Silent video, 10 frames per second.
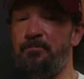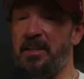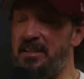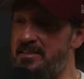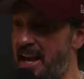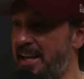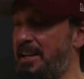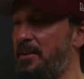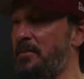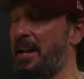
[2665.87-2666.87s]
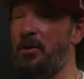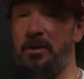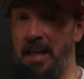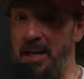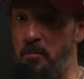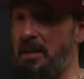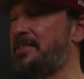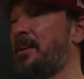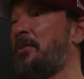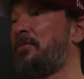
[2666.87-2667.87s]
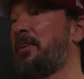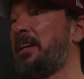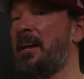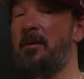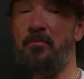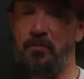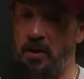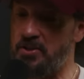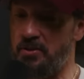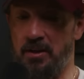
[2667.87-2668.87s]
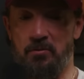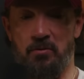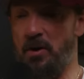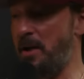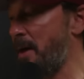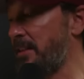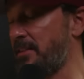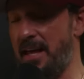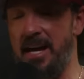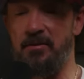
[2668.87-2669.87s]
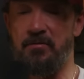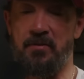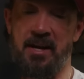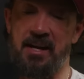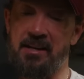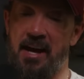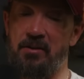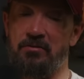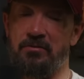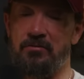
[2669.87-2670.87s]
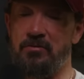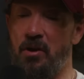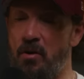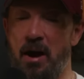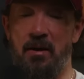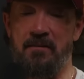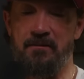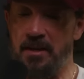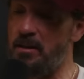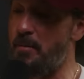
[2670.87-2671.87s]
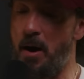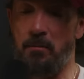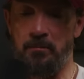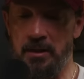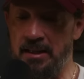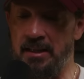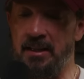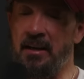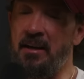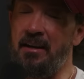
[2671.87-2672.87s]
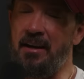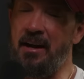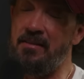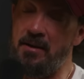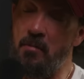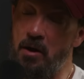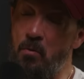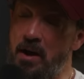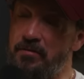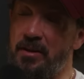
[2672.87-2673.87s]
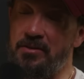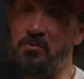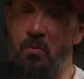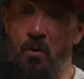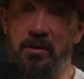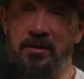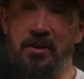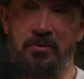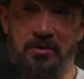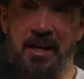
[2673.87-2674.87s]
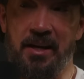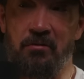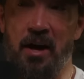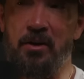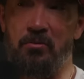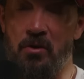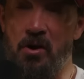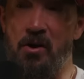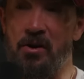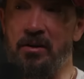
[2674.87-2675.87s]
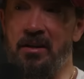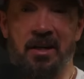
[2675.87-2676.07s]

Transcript: is negative and I don't like myself and I'm frustrated with where I'm at in life and I don't know how I feel about me, and then my wife does one little thing, right or wrong,